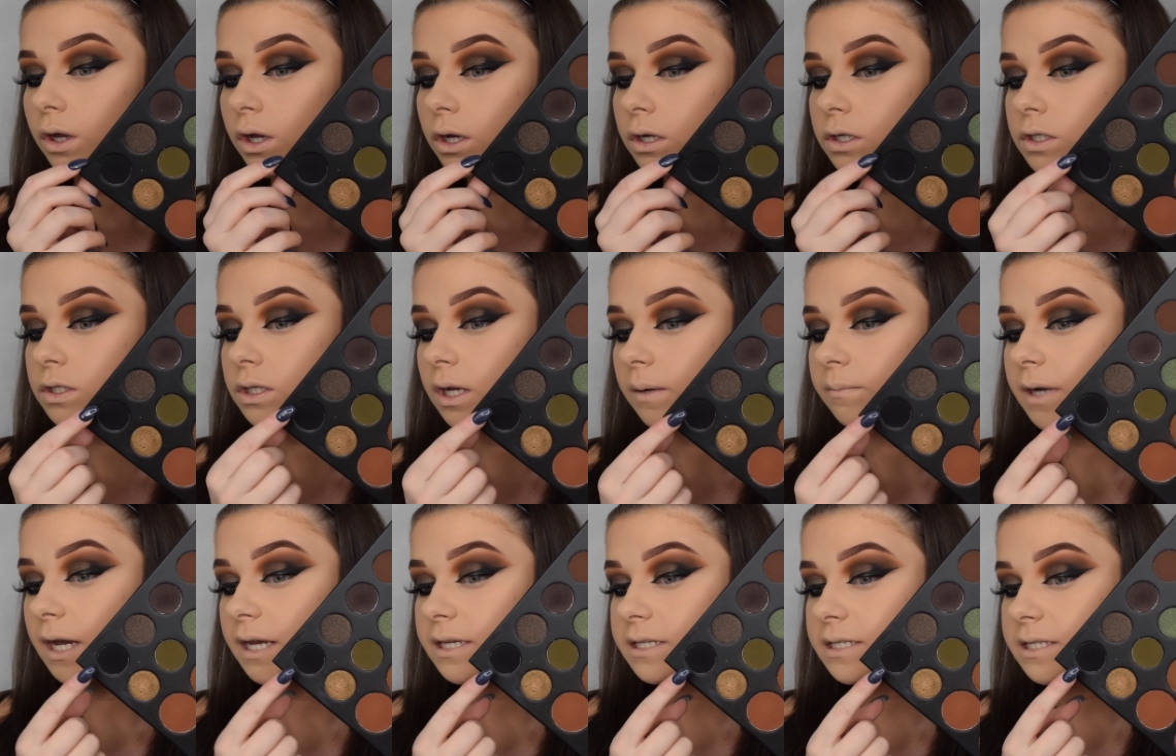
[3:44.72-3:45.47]
So
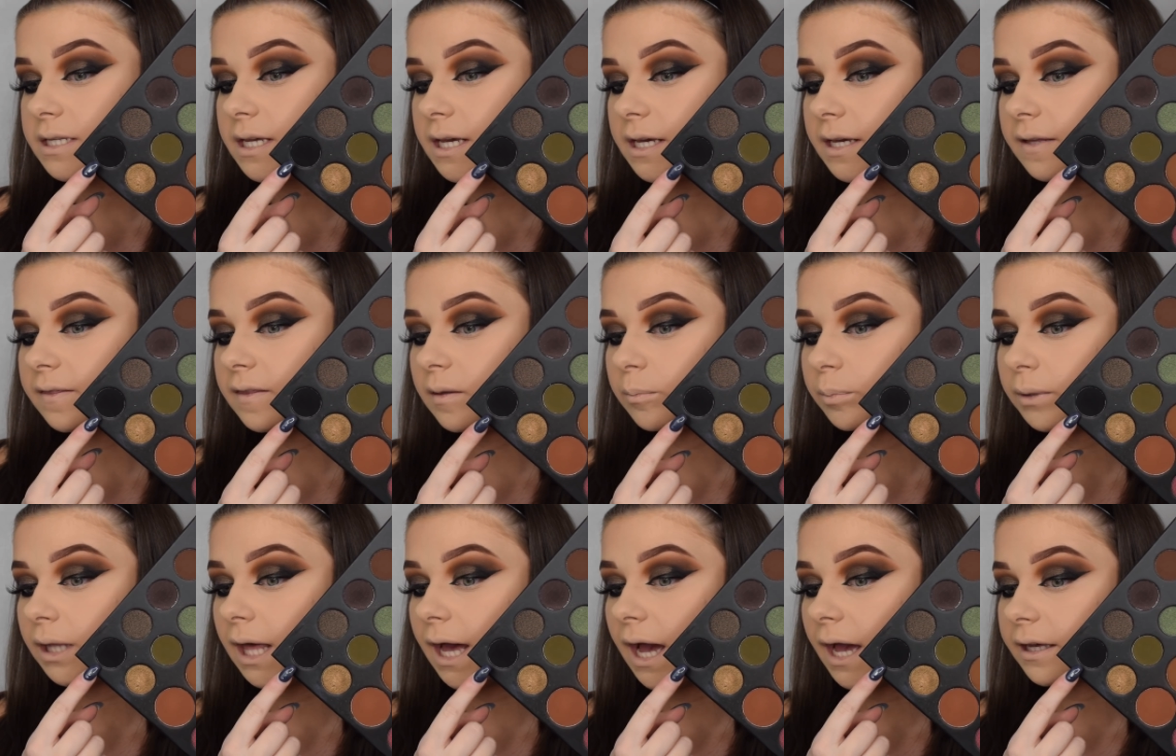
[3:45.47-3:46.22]
I'm next taking the
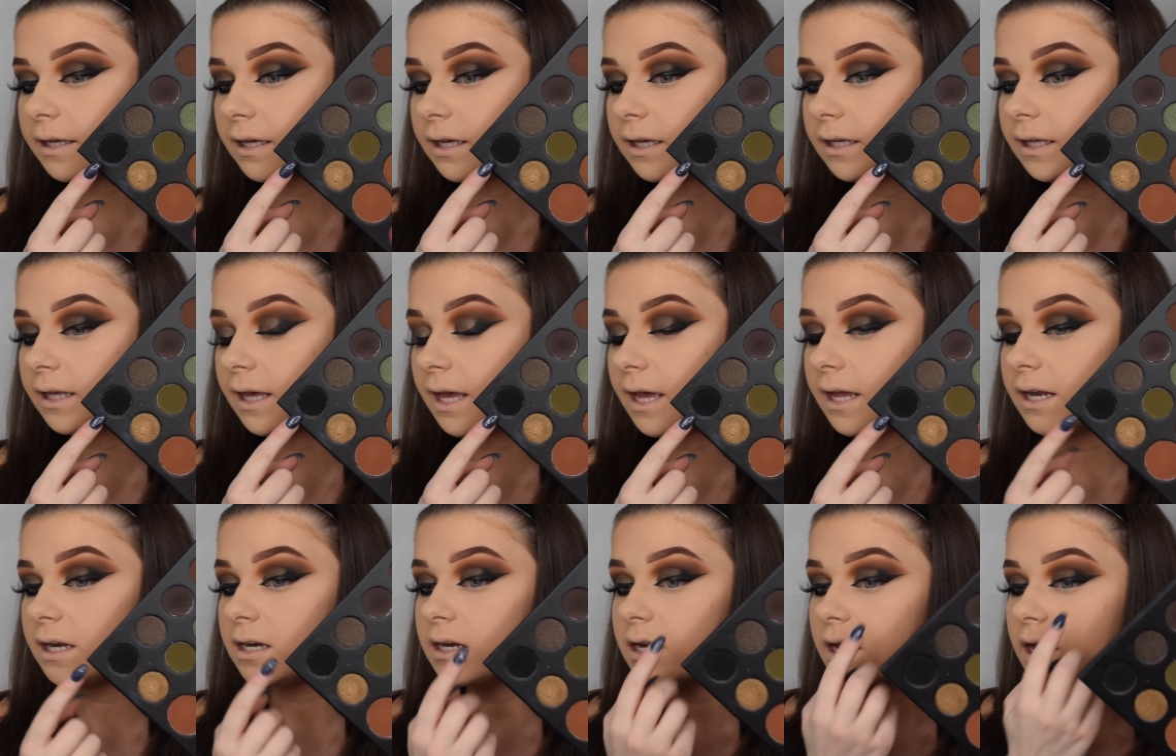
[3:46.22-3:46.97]
black
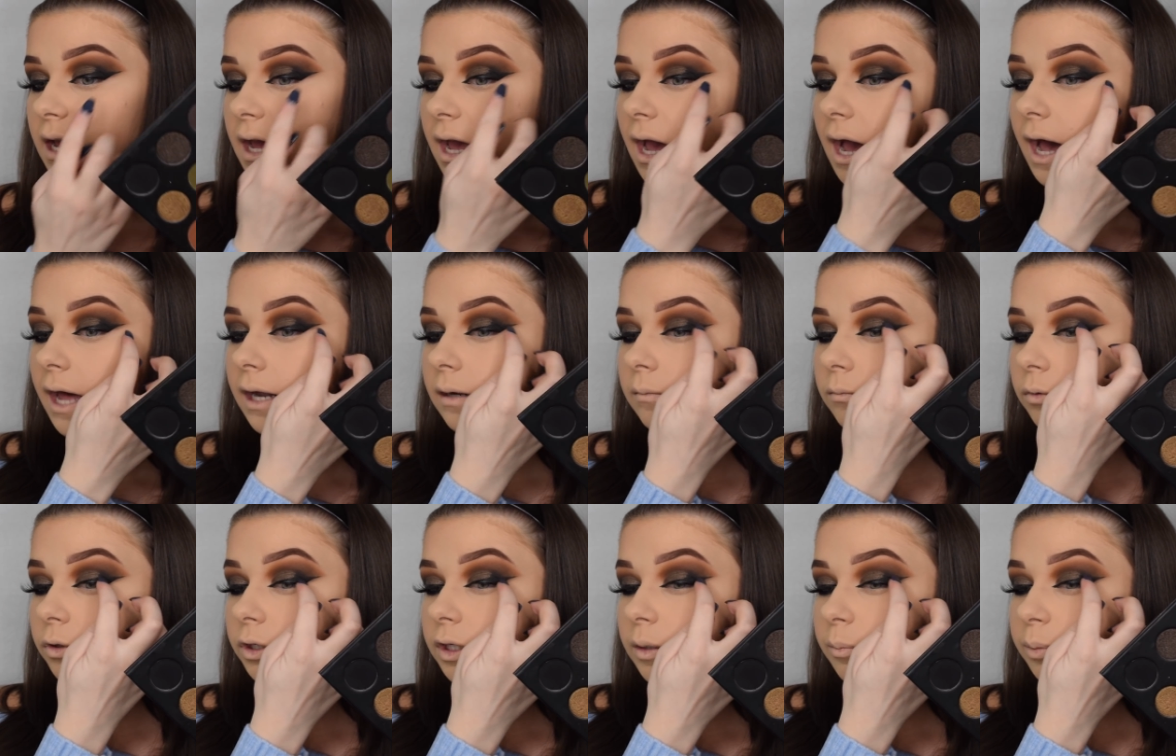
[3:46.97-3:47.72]
again and
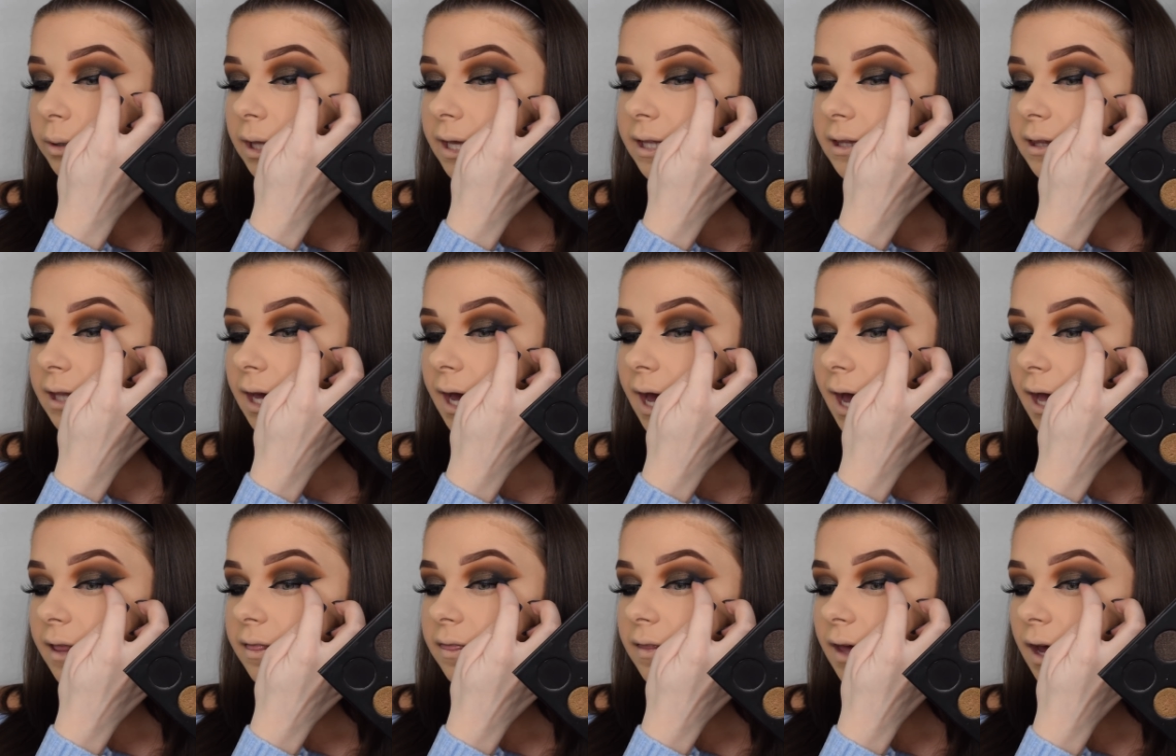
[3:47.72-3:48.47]
I'm going to blend
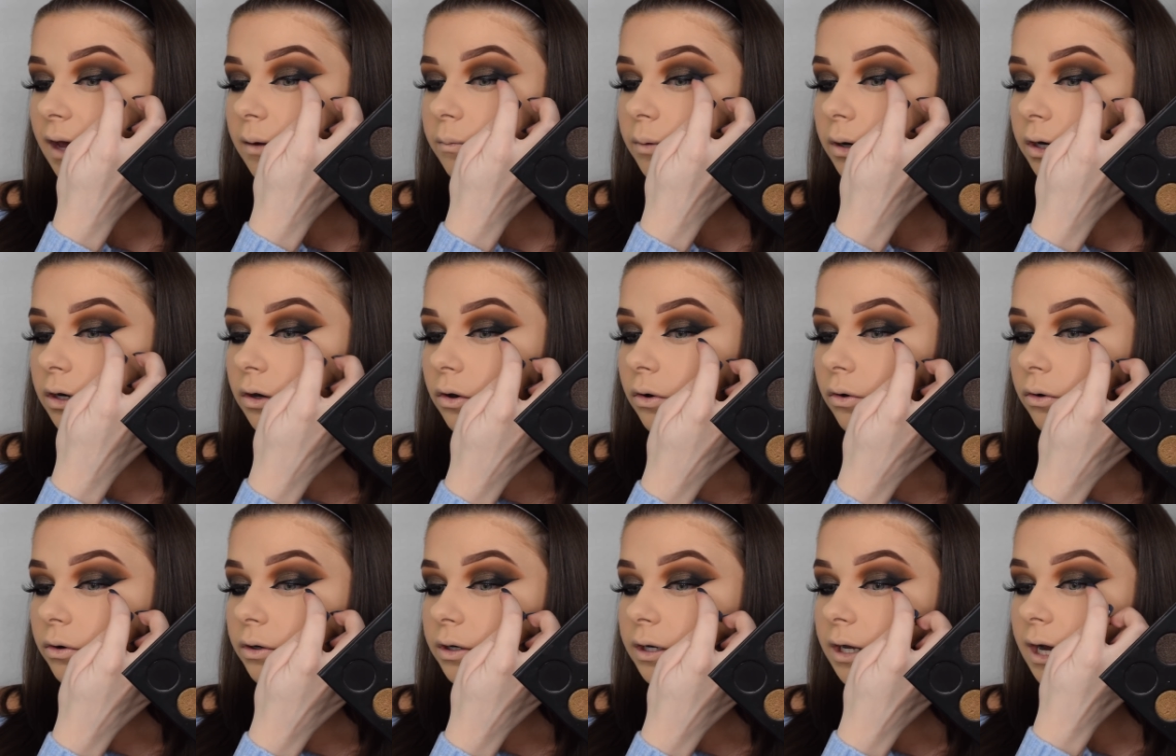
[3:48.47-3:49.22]
that in the outer
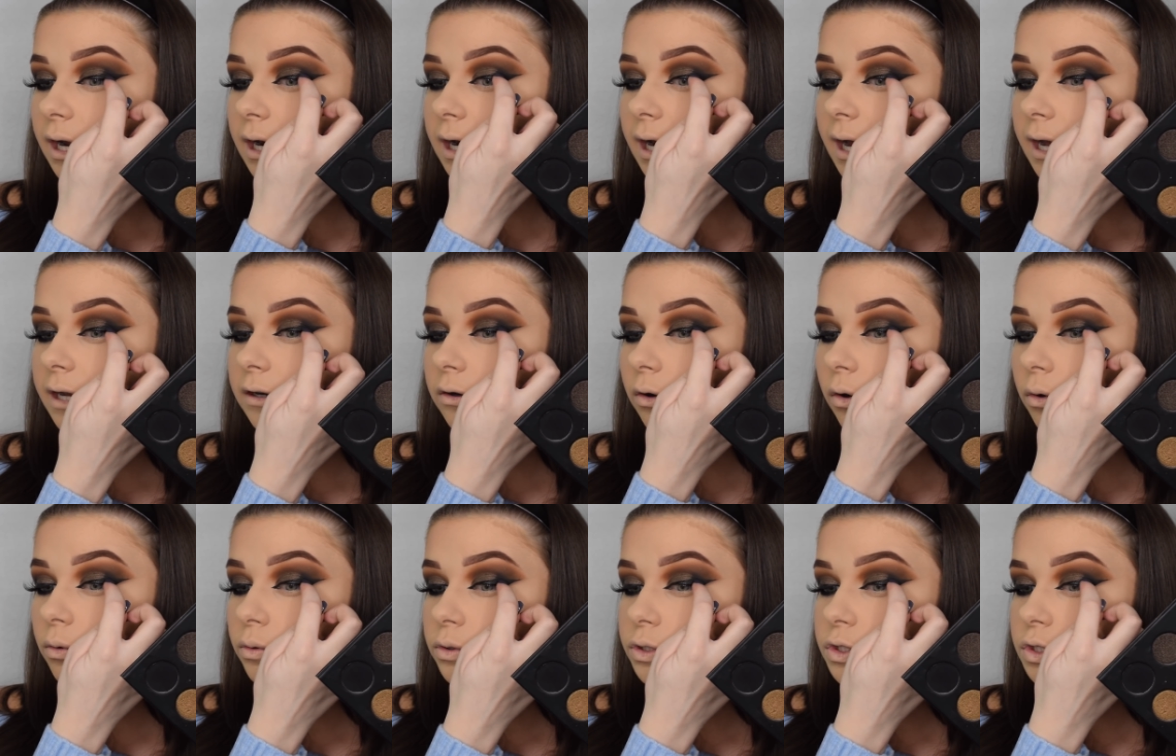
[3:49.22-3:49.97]
corner and
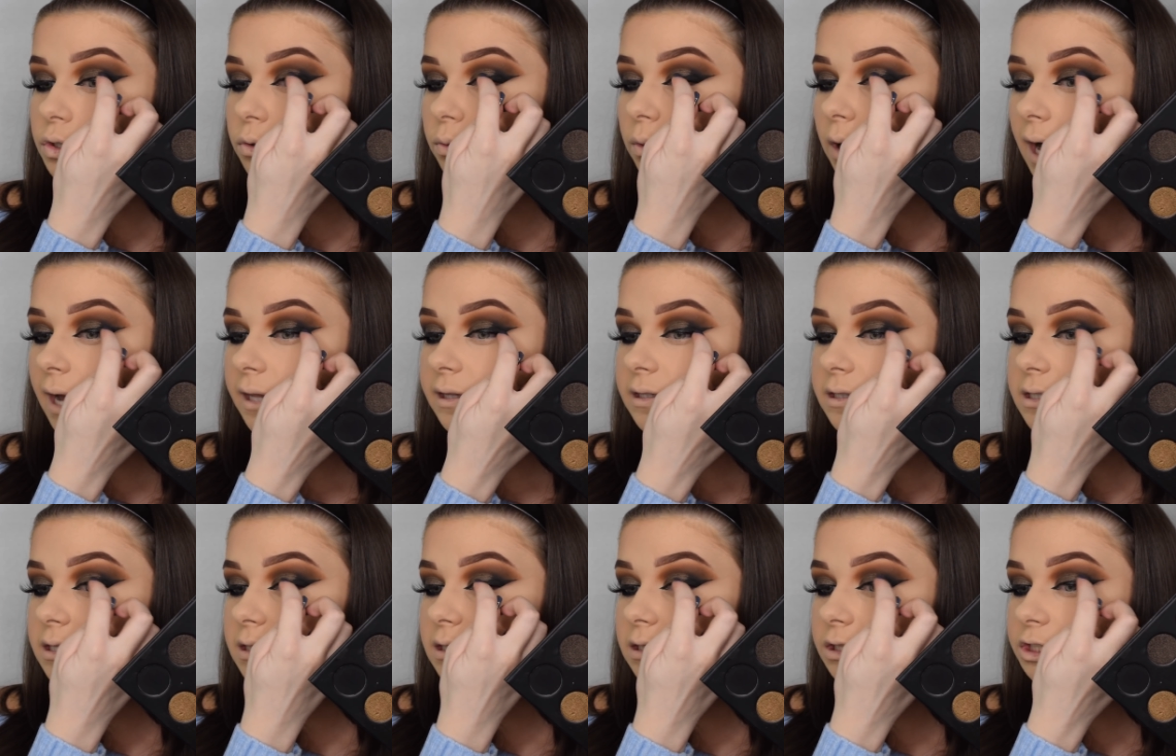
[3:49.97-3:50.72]
also
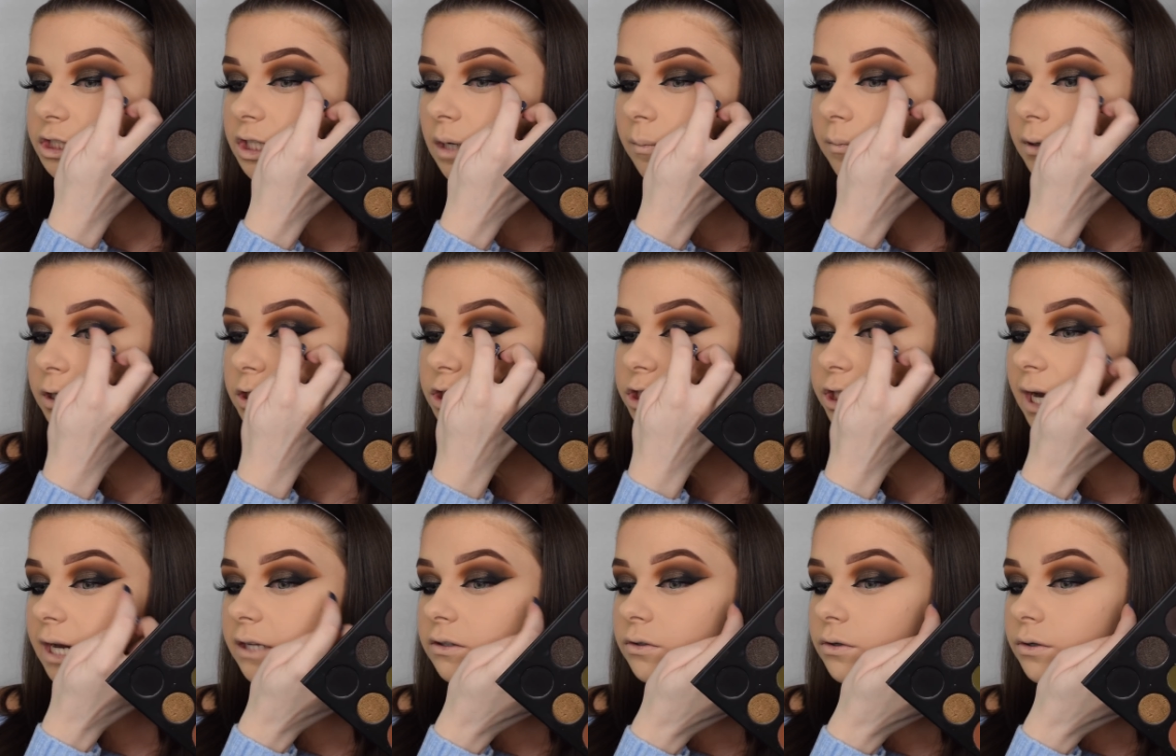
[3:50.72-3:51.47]
into the shimmer
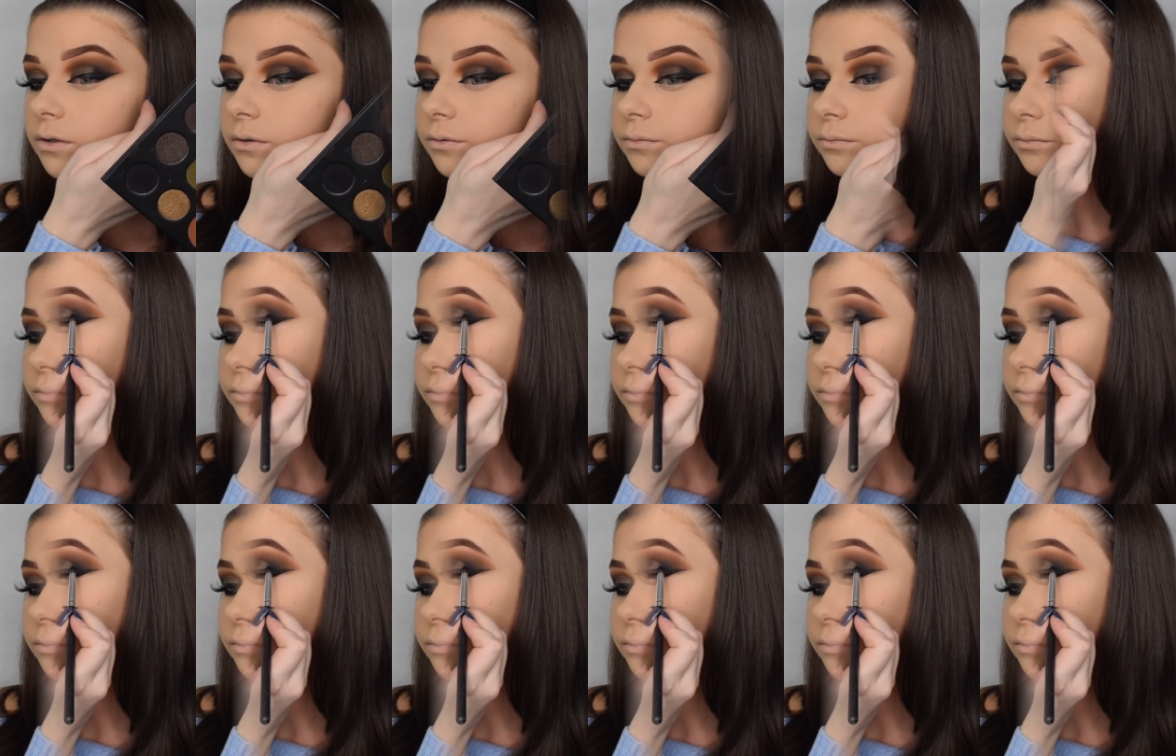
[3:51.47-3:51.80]
shadow.